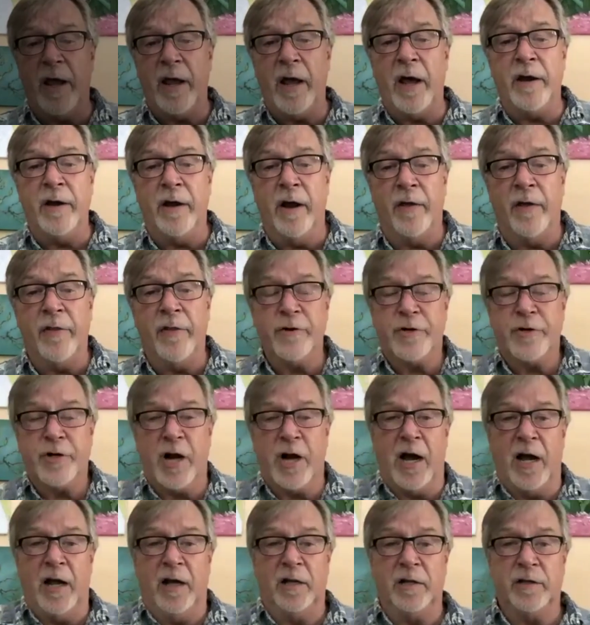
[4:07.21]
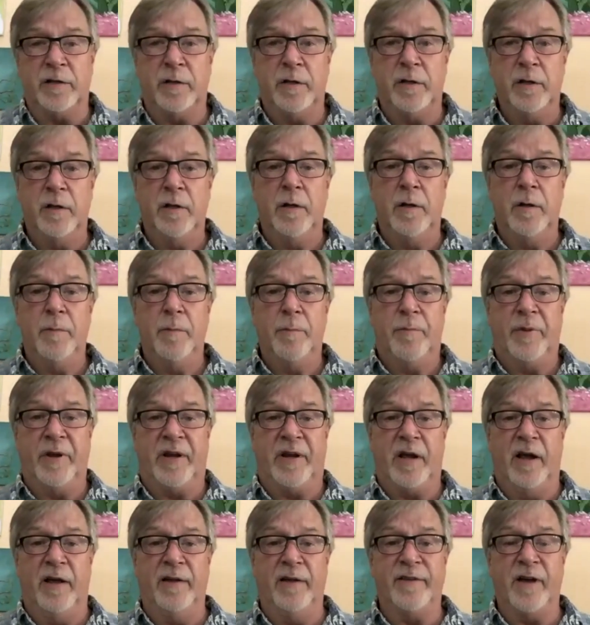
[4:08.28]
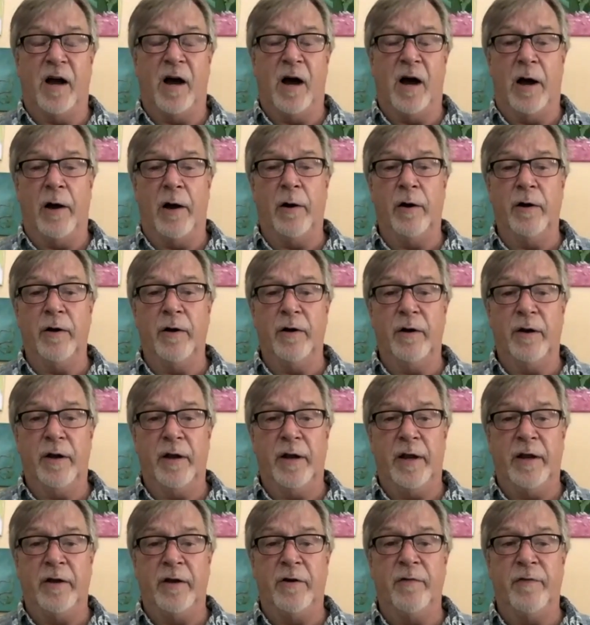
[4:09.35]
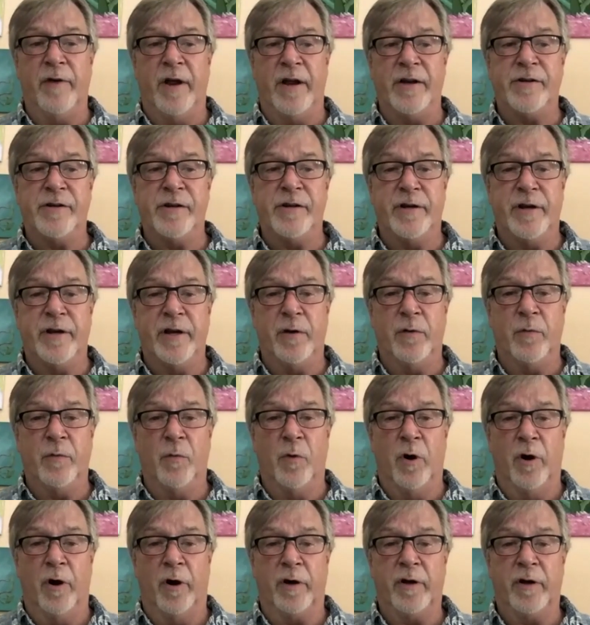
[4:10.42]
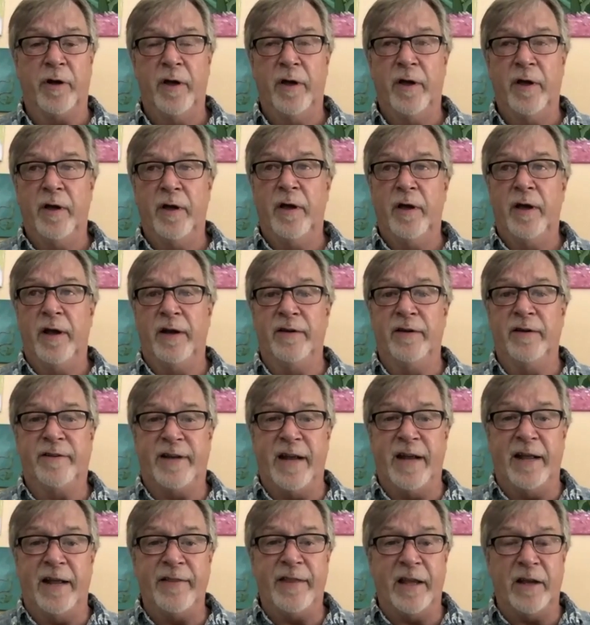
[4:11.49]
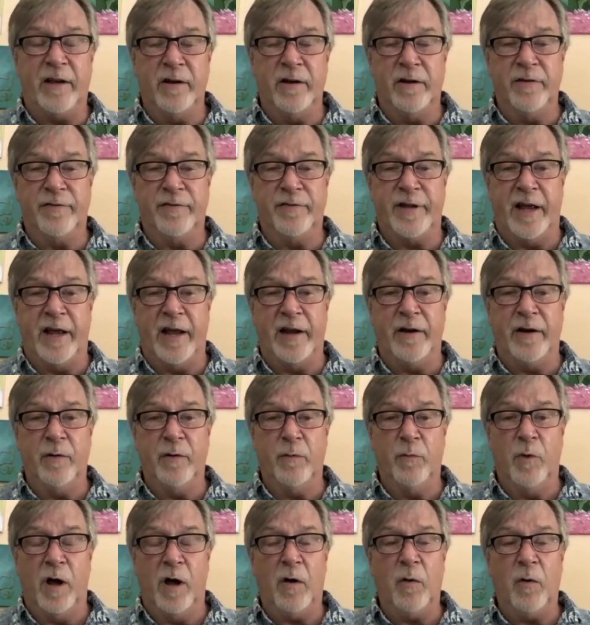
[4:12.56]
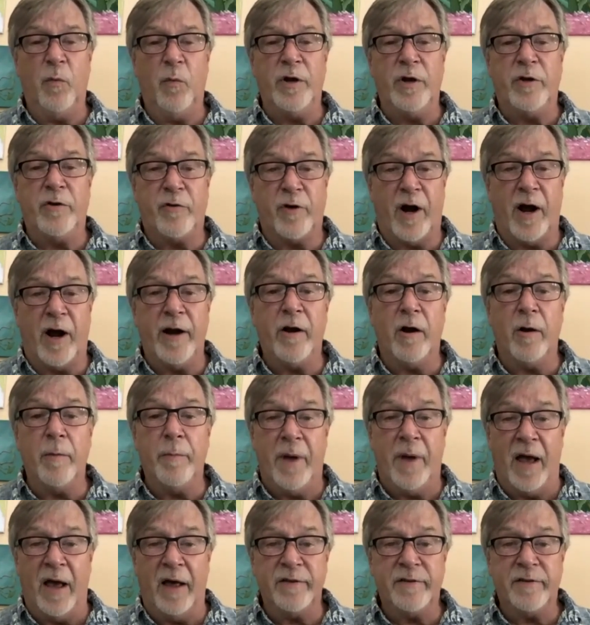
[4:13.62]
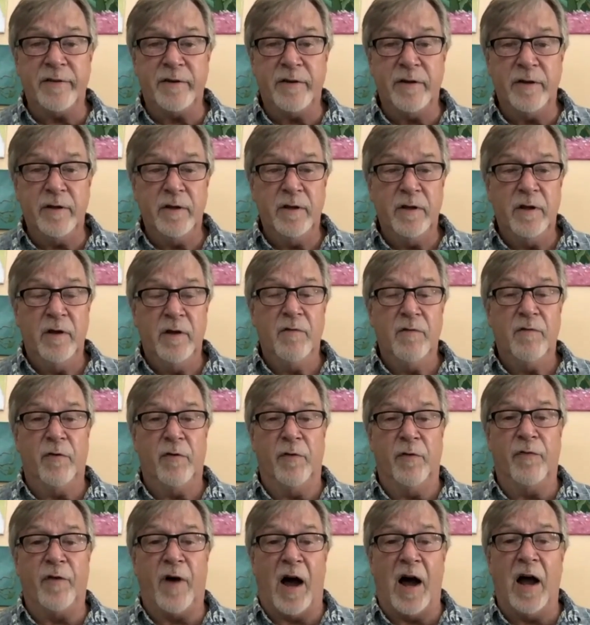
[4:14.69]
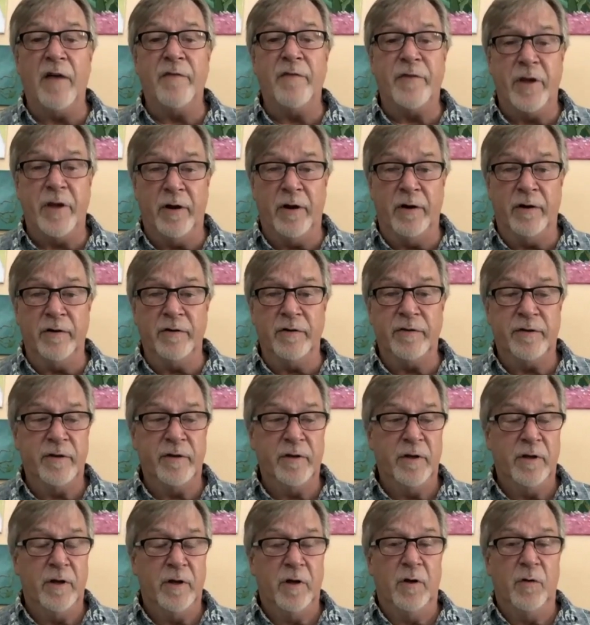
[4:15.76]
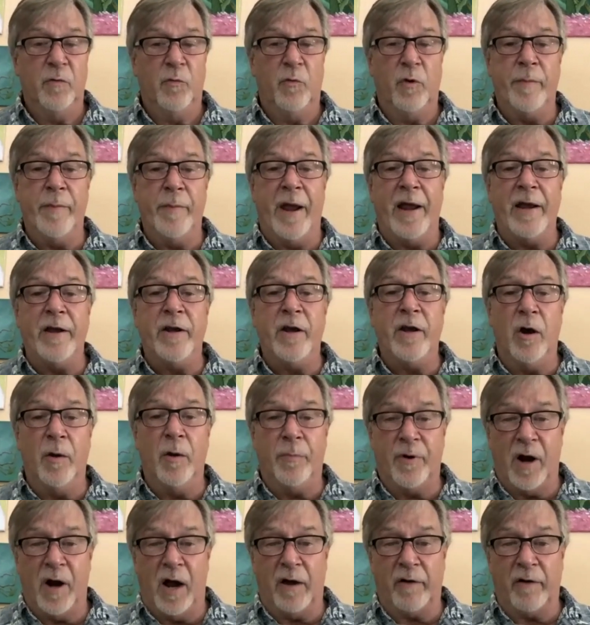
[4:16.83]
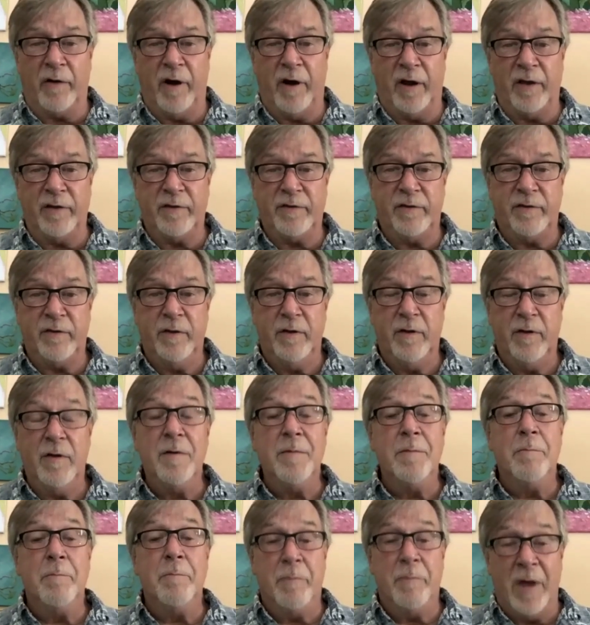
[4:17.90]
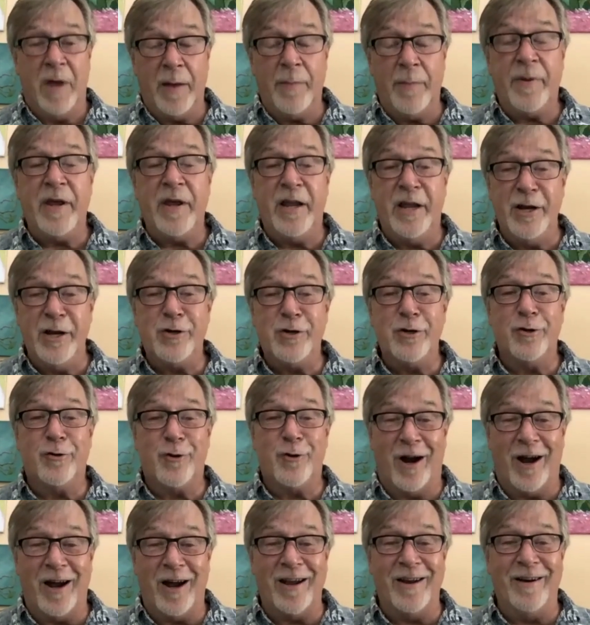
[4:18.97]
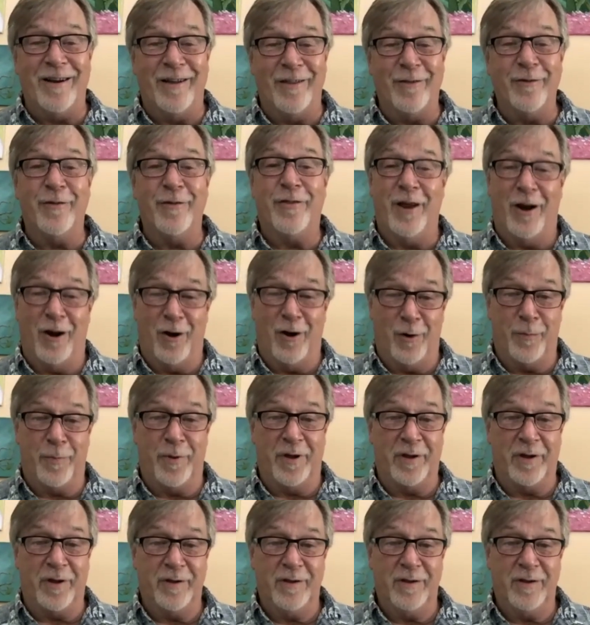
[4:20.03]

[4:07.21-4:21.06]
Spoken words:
another child because our intervention didn't work. Instead, they could have said, well, we tried our best for 5 years. We made no progress. Maybe he should try another therapy.